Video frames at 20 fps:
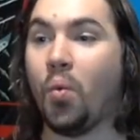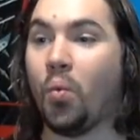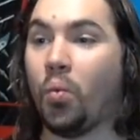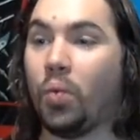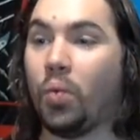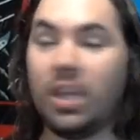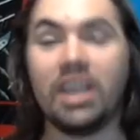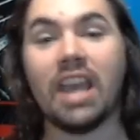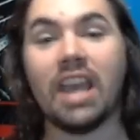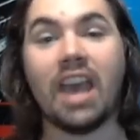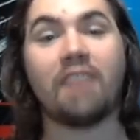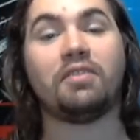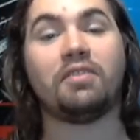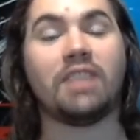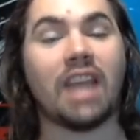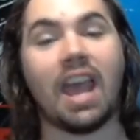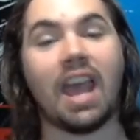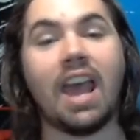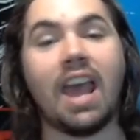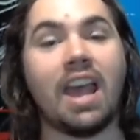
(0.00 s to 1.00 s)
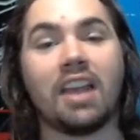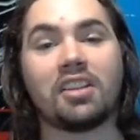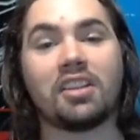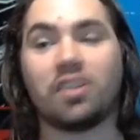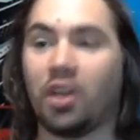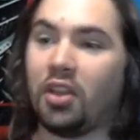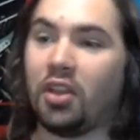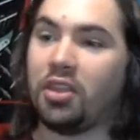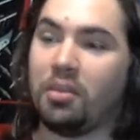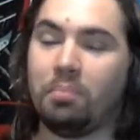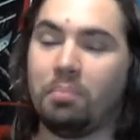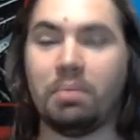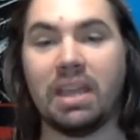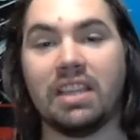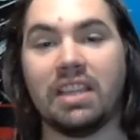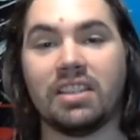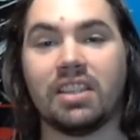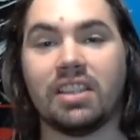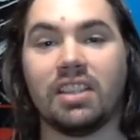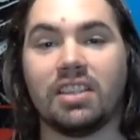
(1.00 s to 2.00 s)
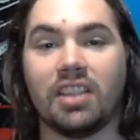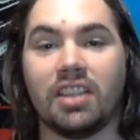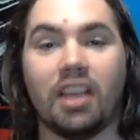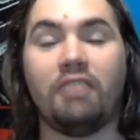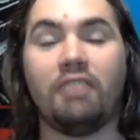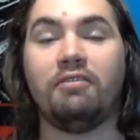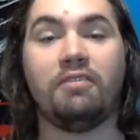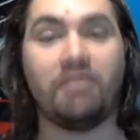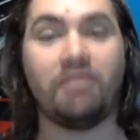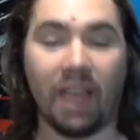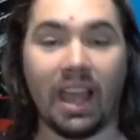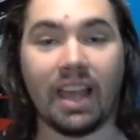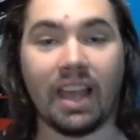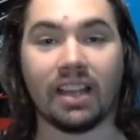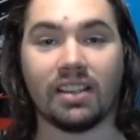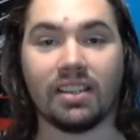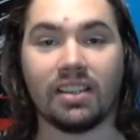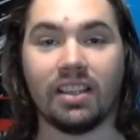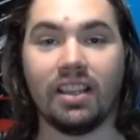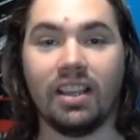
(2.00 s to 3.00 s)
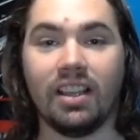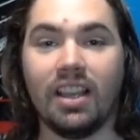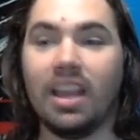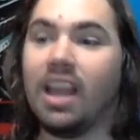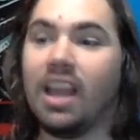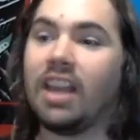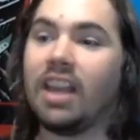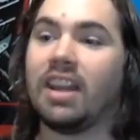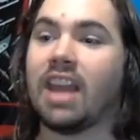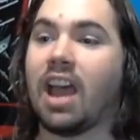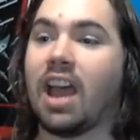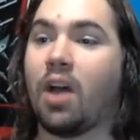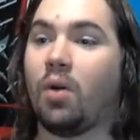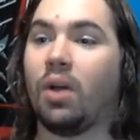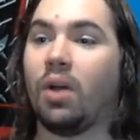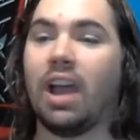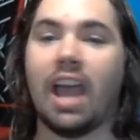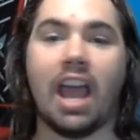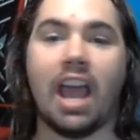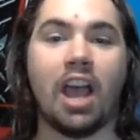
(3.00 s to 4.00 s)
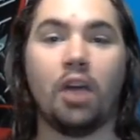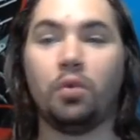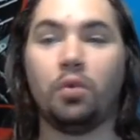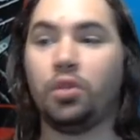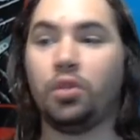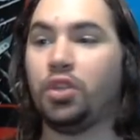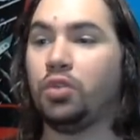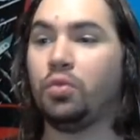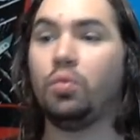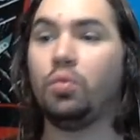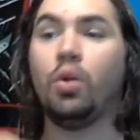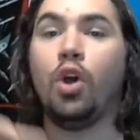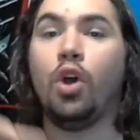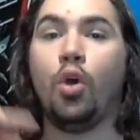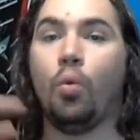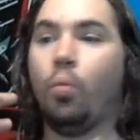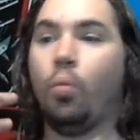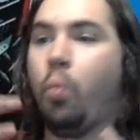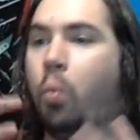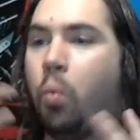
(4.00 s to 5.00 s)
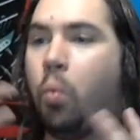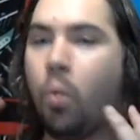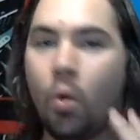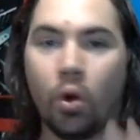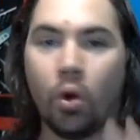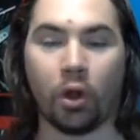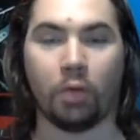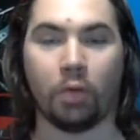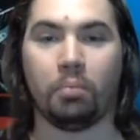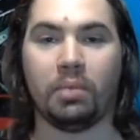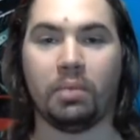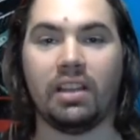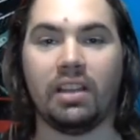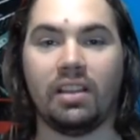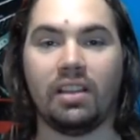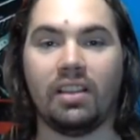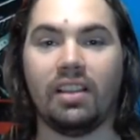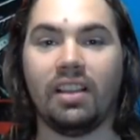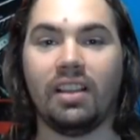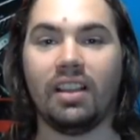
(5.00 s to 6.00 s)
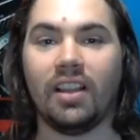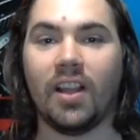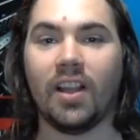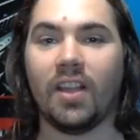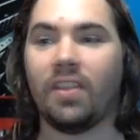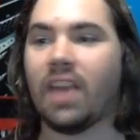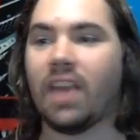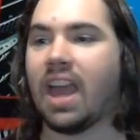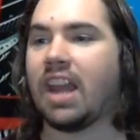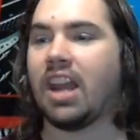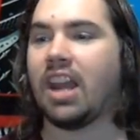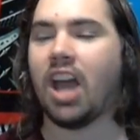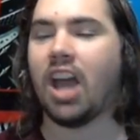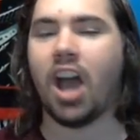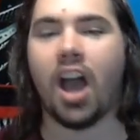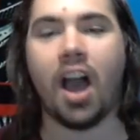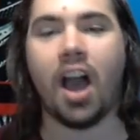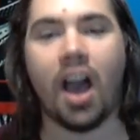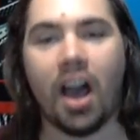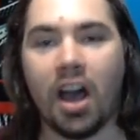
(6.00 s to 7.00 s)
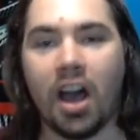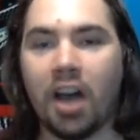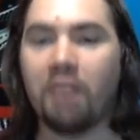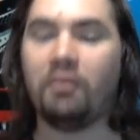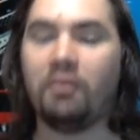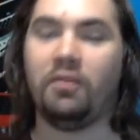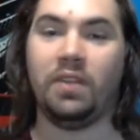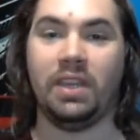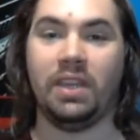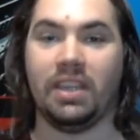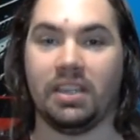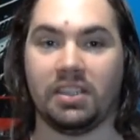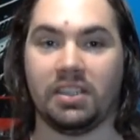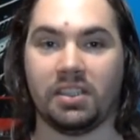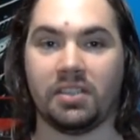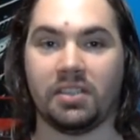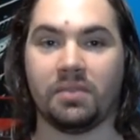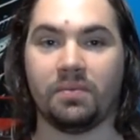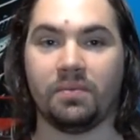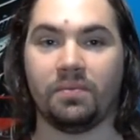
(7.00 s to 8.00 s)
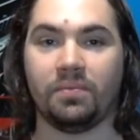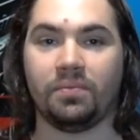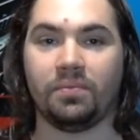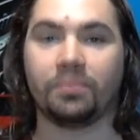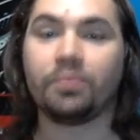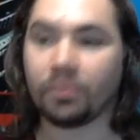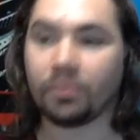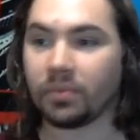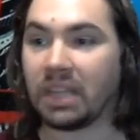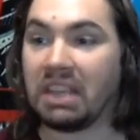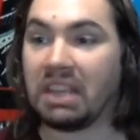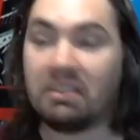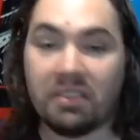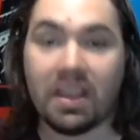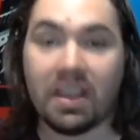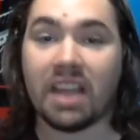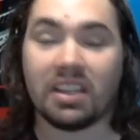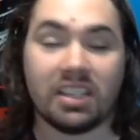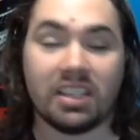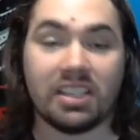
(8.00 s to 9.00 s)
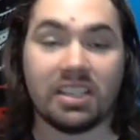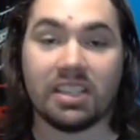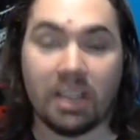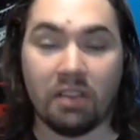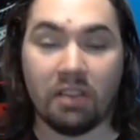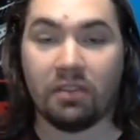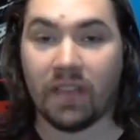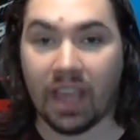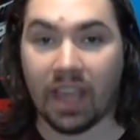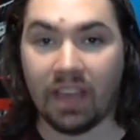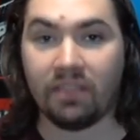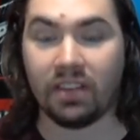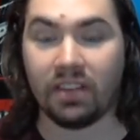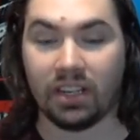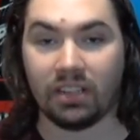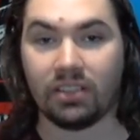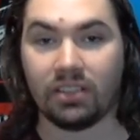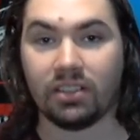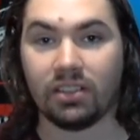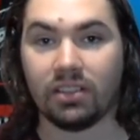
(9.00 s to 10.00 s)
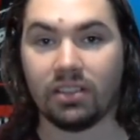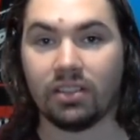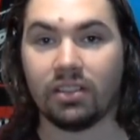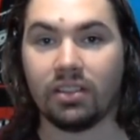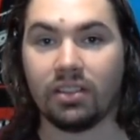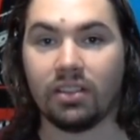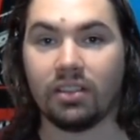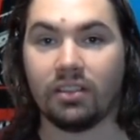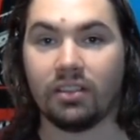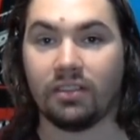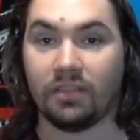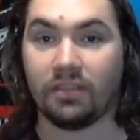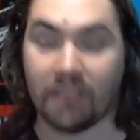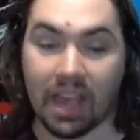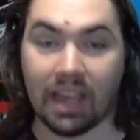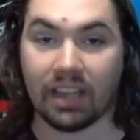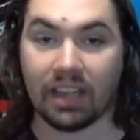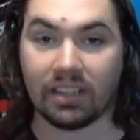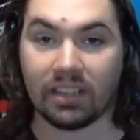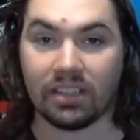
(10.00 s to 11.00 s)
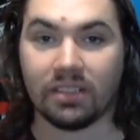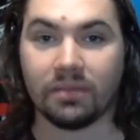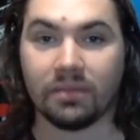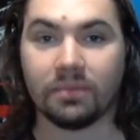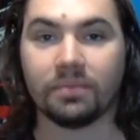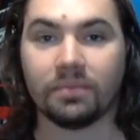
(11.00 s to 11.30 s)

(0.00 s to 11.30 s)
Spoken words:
we have to act on the basis of fact. Now, how you warp that obvious, in fact, self-evident fact